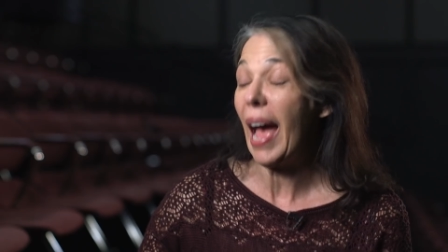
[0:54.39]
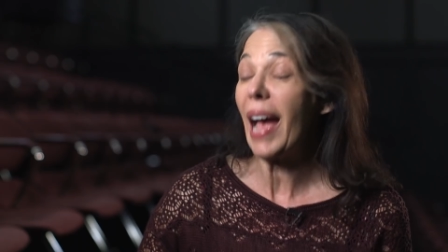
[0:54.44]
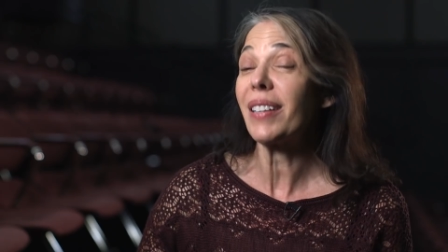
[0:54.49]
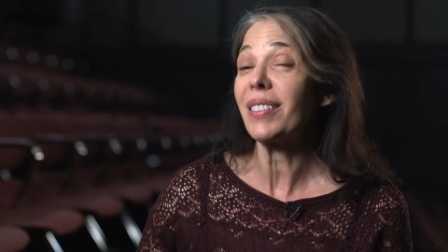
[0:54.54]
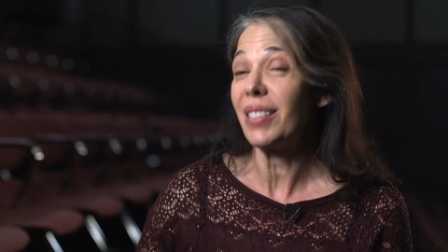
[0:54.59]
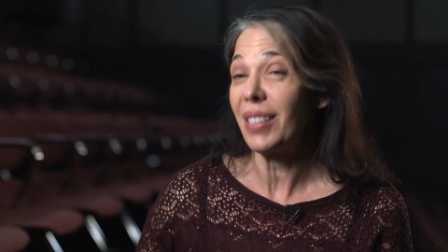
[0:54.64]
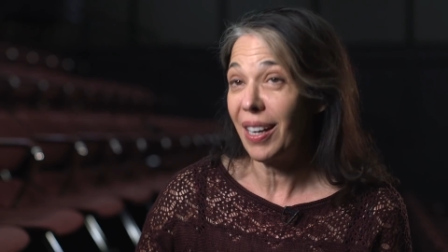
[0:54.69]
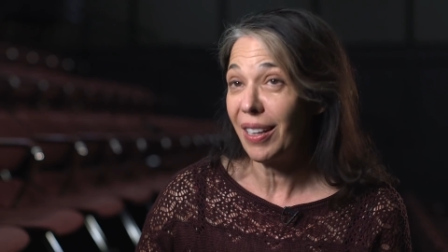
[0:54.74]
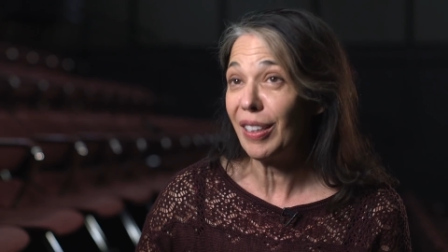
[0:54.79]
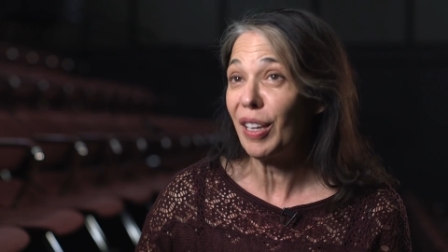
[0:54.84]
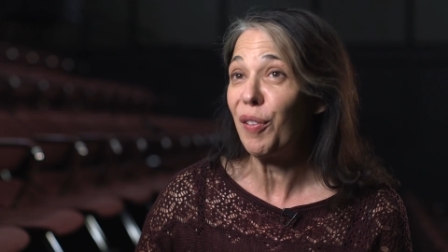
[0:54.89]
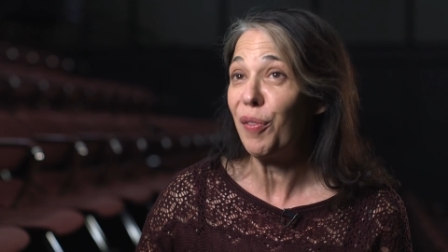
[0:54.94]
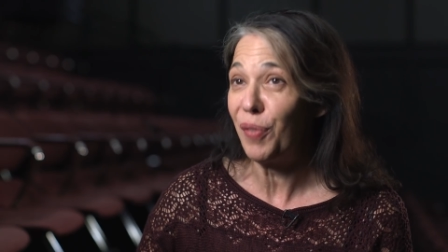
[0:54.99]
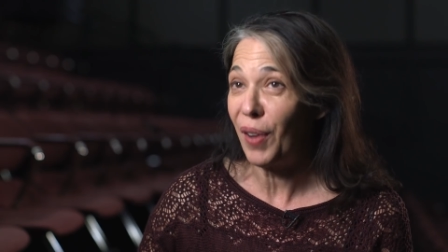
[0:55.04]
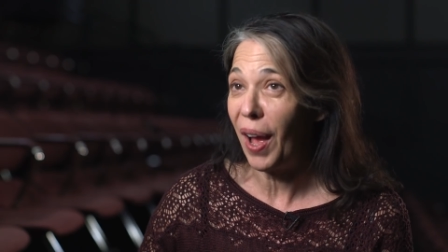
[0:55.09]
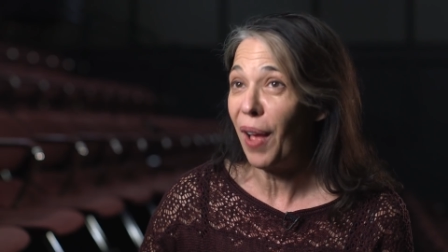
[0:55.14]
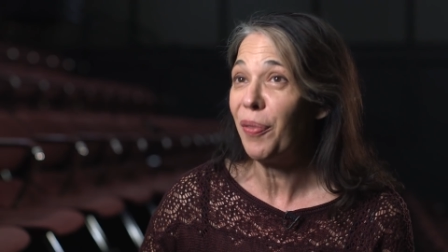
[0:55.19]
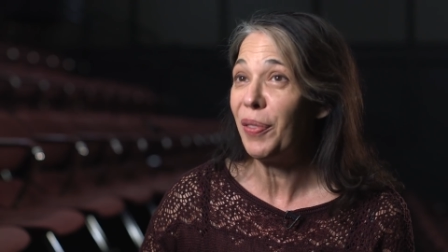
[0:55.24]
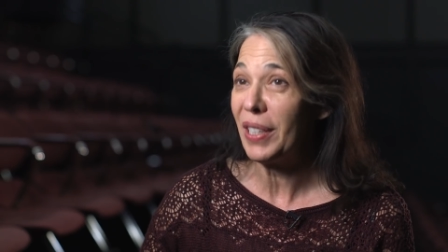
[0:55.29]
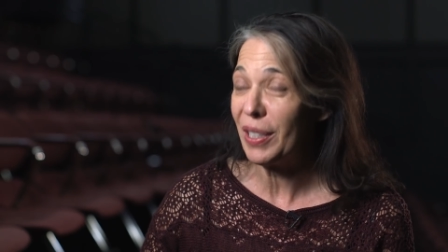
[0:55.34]
accidentally
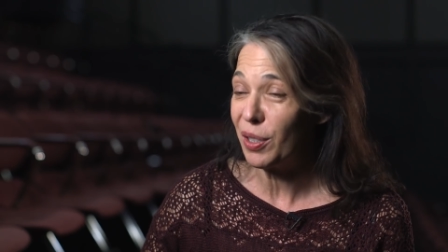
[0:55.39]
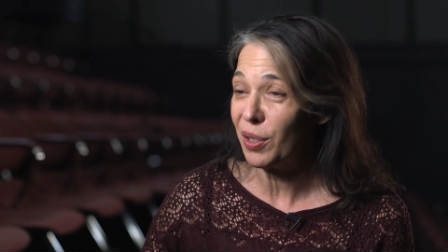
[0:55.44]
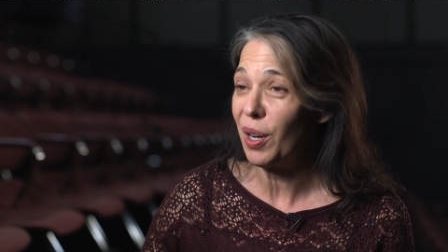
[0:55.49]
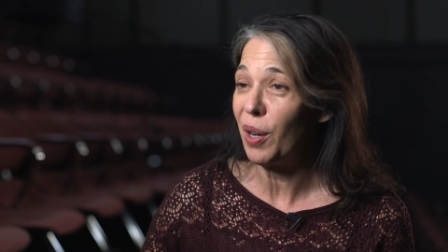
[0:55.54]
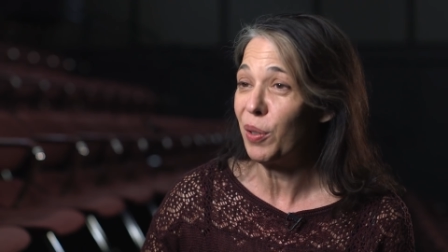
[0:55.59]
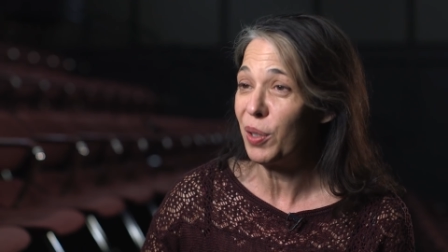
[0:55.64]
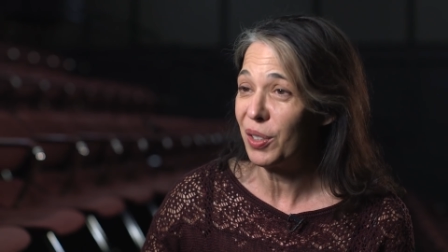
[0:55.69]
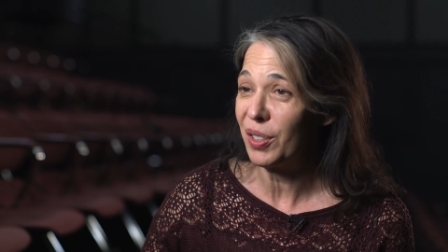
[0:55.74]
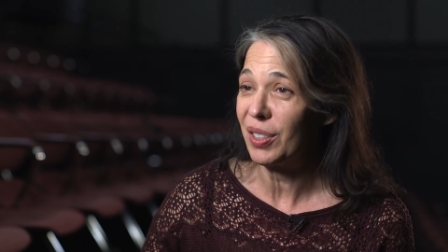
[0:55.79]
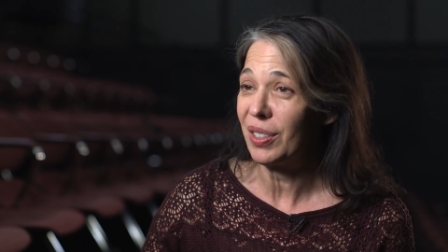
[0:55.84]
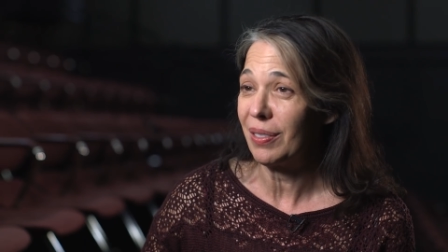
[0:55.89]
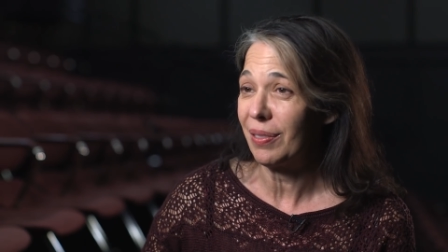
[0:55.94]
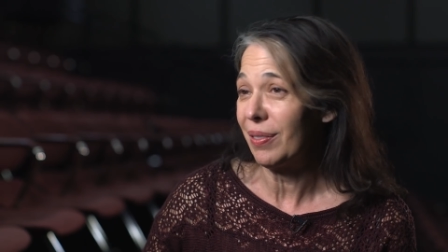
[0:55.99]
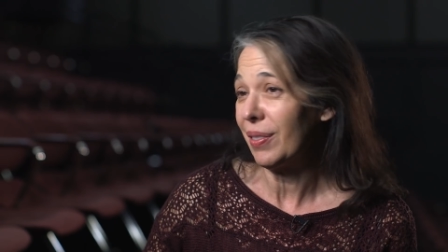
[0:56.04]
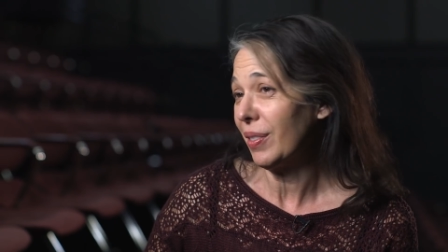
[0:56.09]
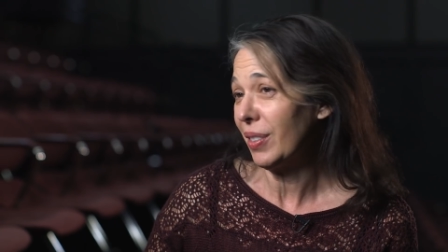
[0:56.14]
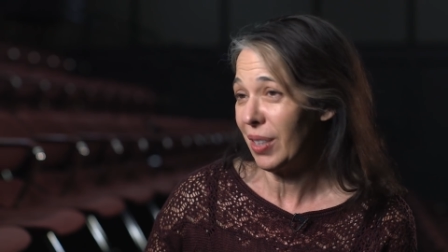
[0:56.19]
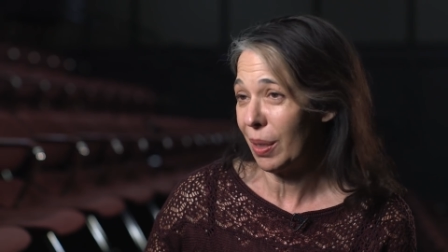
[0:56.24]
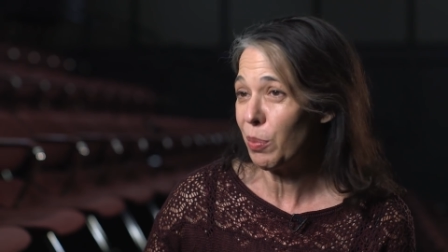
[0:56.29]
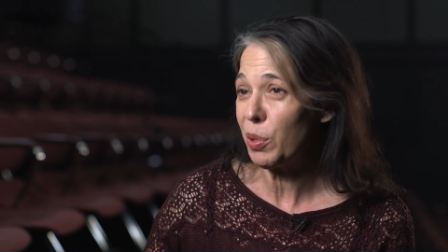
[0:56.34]
found these notes
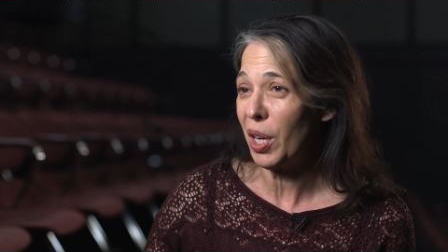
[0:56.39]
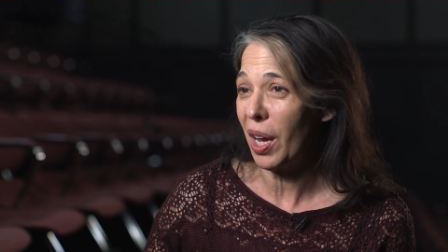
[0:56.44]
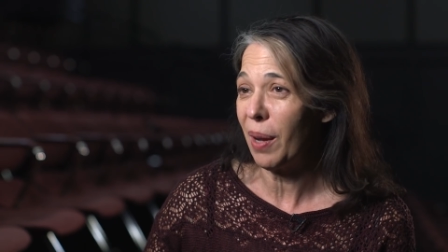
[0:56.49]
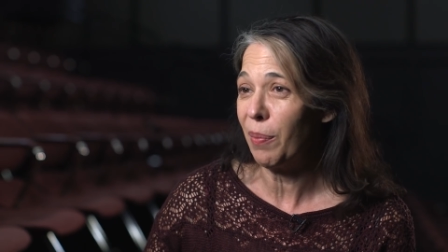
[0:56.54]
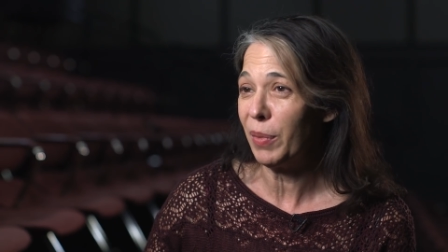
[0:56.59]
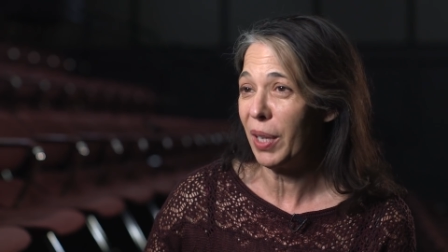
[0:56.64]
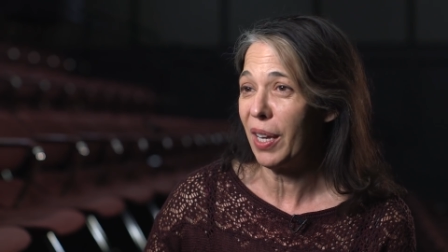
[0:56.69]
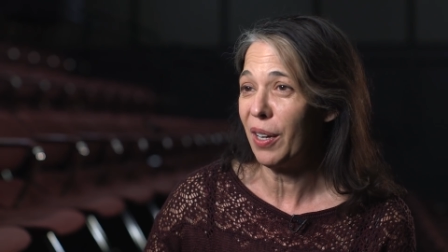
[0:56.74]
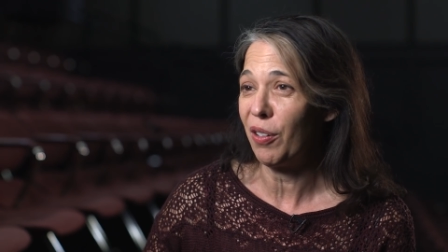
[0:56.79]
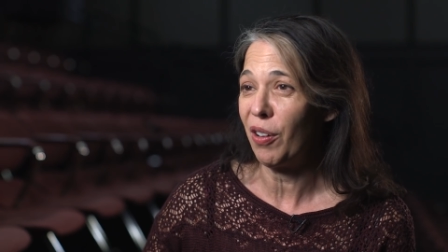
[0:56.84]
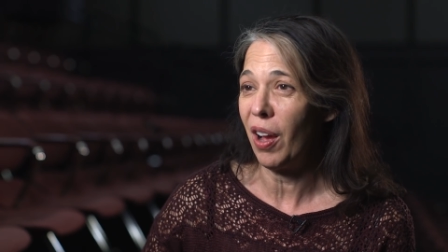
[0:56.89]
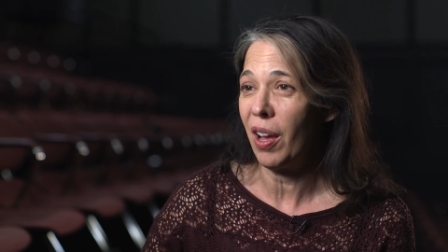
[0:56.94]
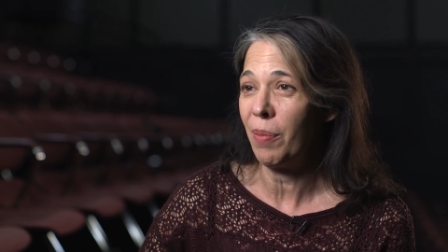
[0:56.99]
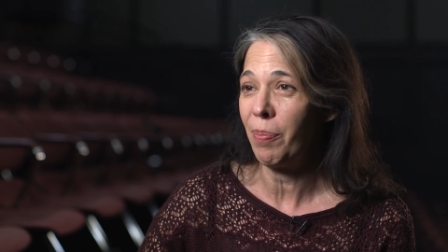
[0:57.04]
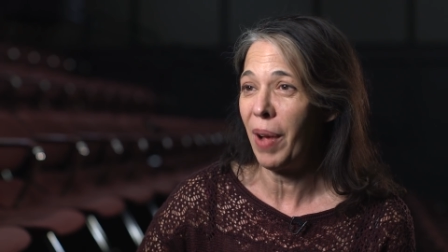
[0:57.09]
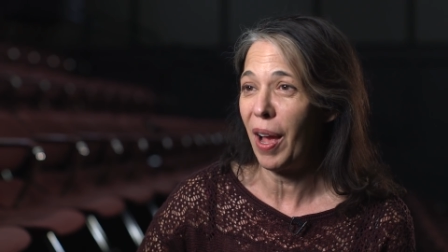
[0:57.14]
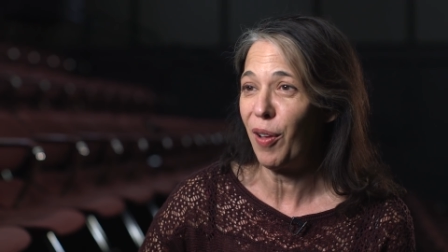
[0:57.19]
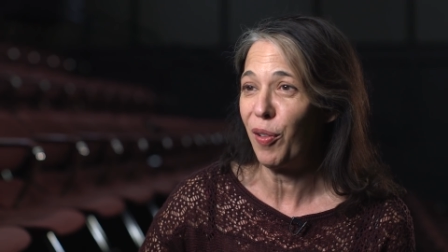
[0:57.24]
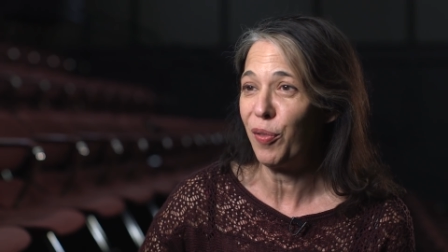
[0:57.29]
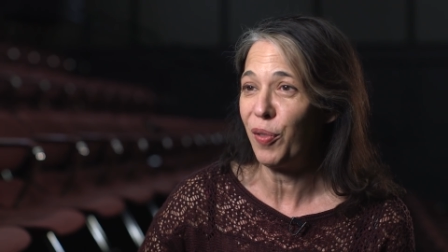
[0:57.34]
sometime later on
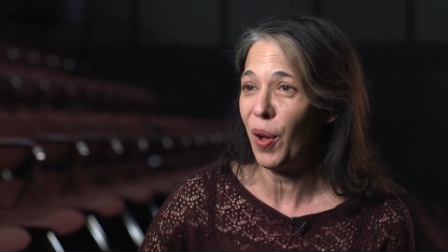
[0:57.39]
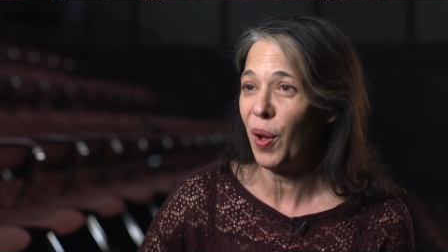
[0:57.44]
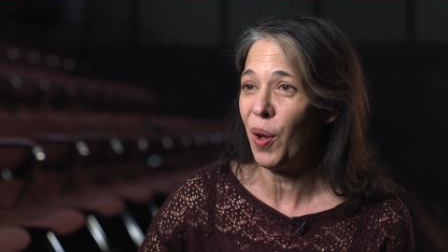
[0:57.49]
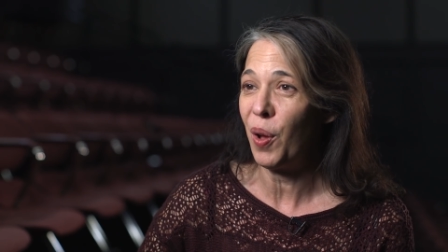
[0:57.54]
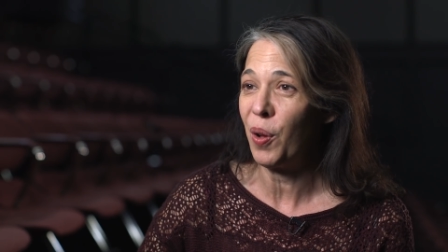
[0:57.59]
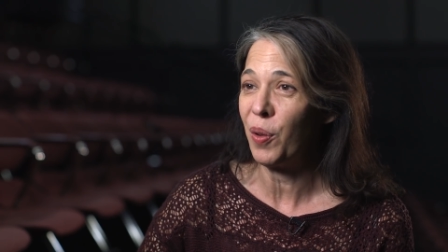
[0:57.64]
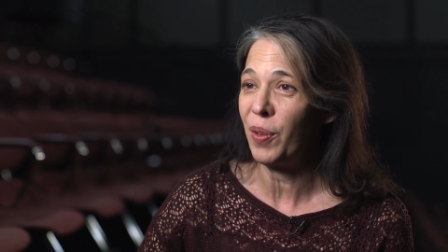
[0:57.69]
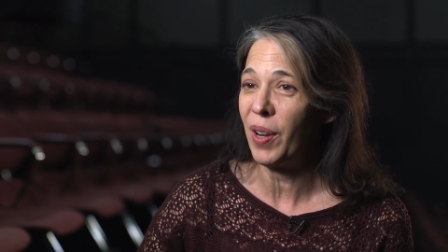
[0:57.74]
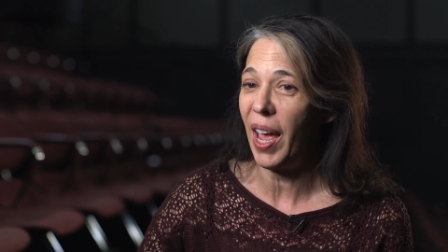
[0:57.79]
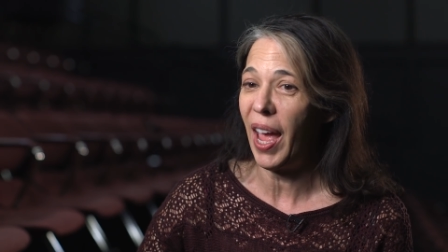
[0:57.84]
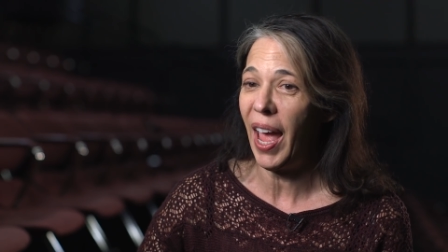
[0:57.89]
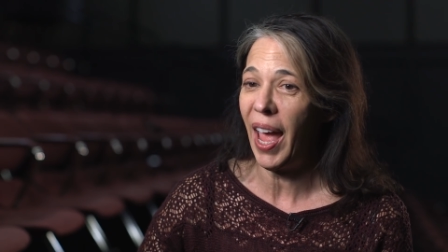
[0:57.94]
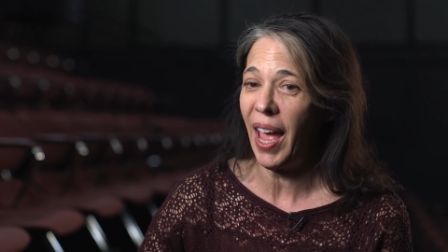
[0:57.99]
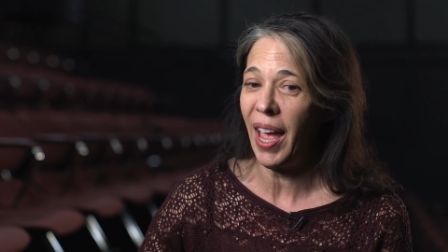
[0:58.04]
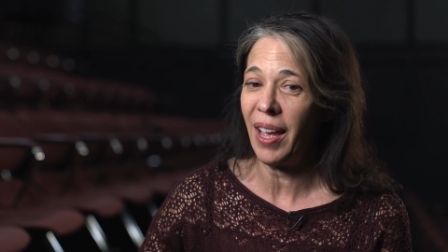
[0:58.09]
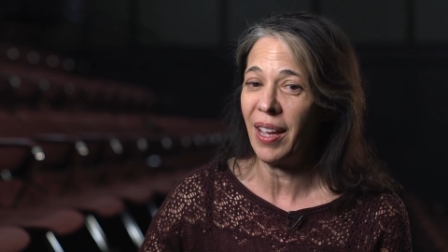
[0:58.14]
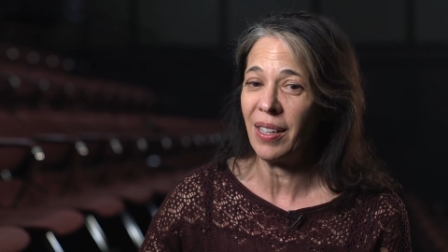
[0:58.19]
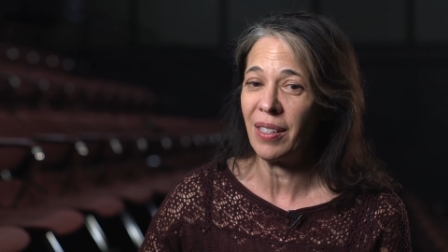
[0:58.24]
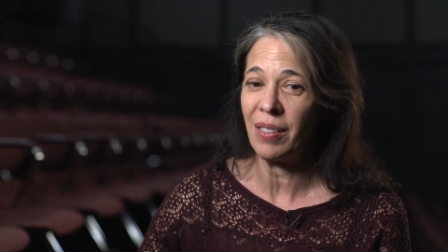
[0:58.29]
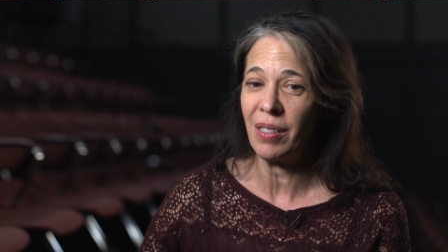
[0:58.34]
my phone
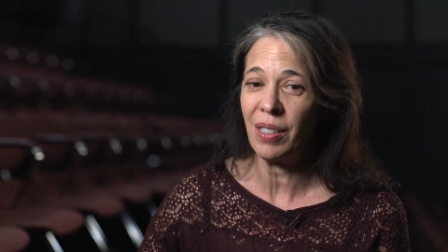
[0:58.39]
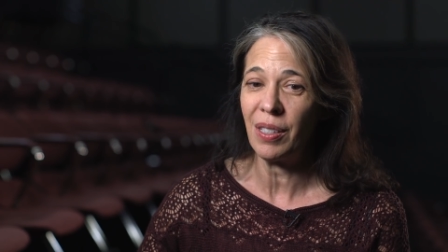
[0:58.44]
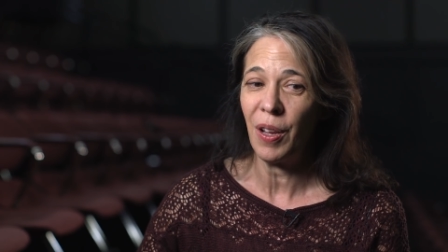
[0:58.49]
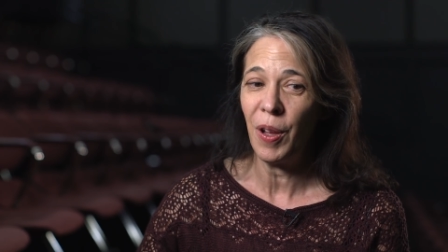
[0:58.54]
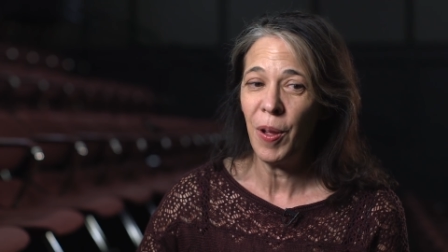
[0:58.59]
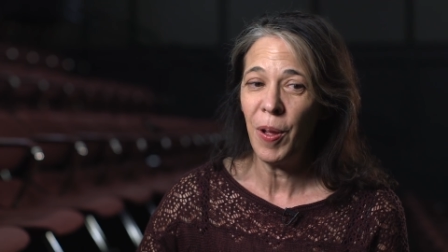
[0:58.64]
and